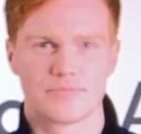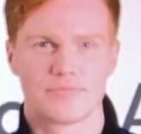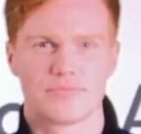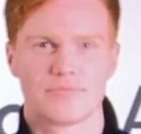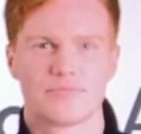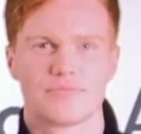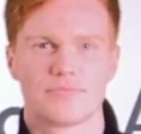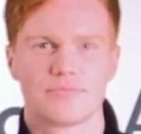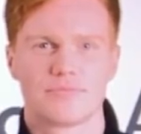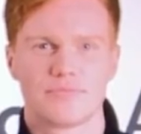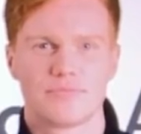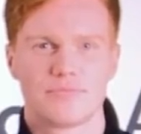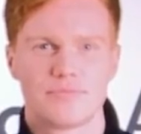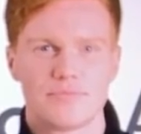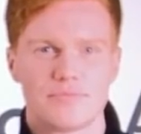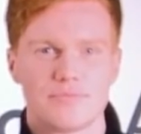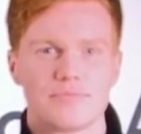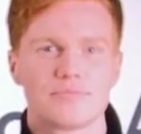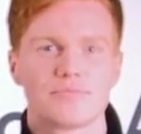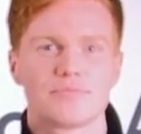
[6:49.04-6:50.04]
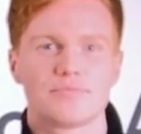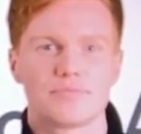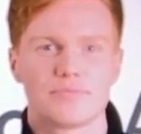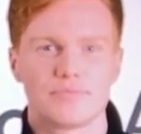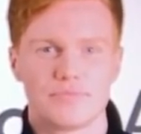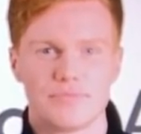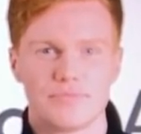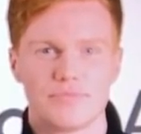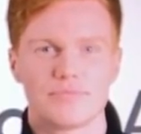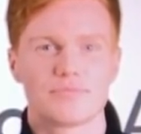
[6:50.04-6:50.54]

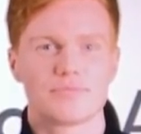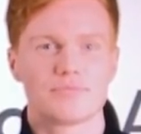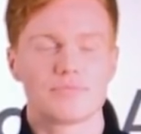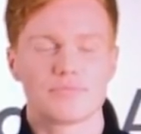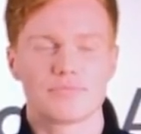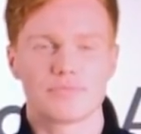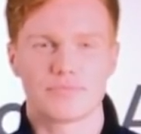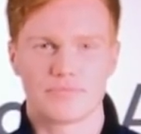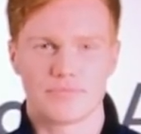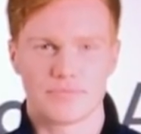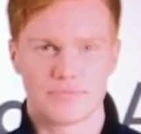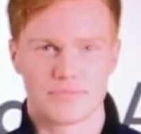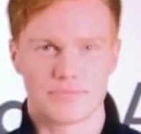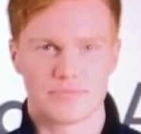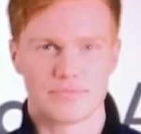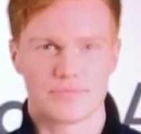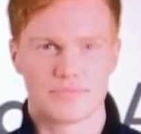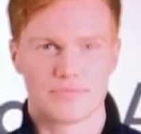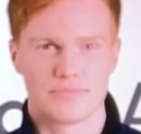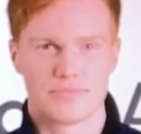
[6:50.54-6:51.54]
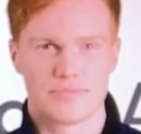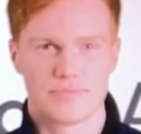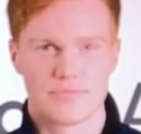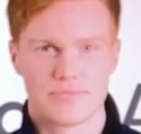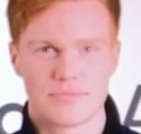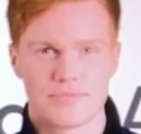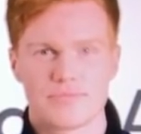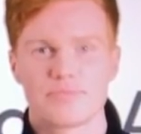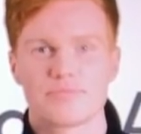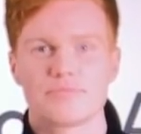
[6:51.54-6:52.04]

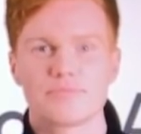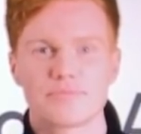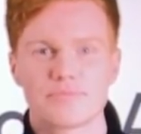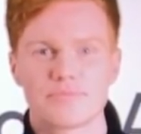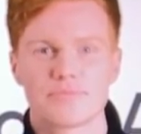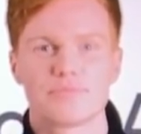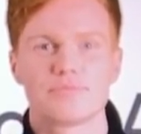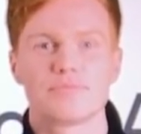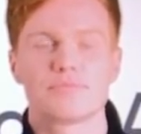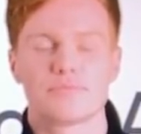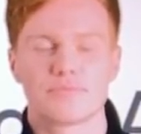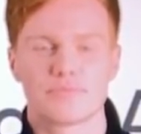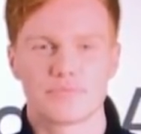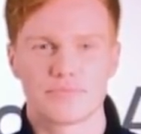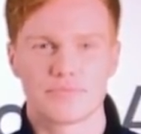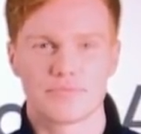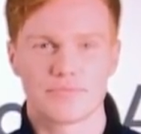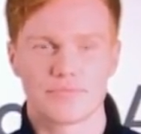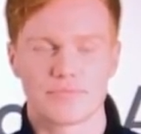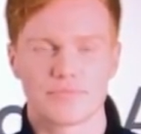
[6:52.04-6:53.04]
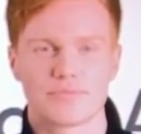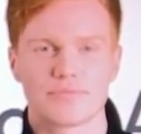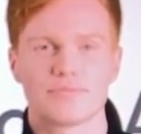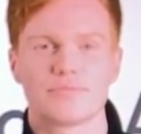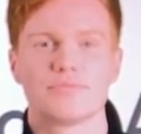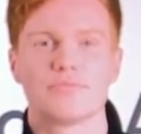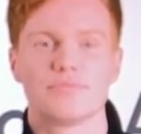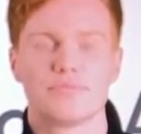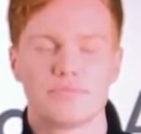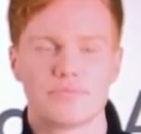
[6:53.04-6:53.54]

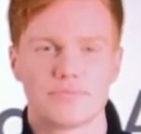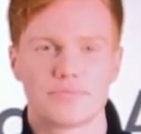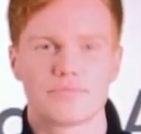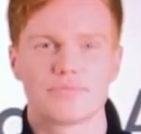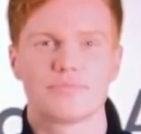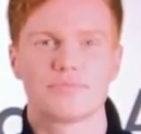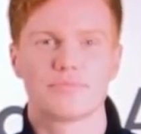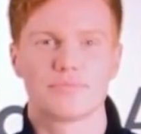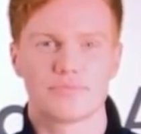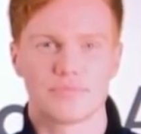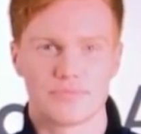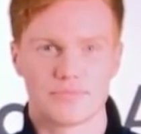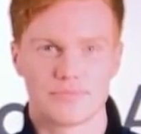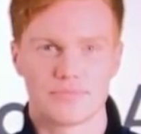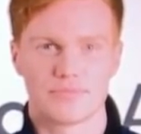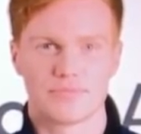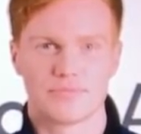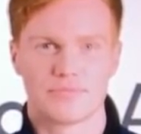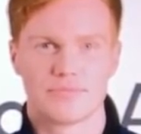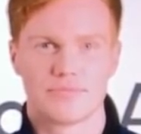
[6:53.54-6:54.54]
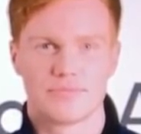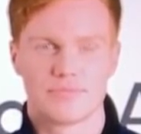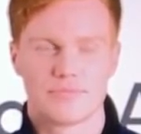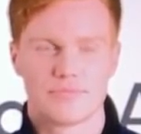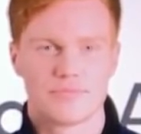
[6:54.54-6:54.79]
The person shown says nothing.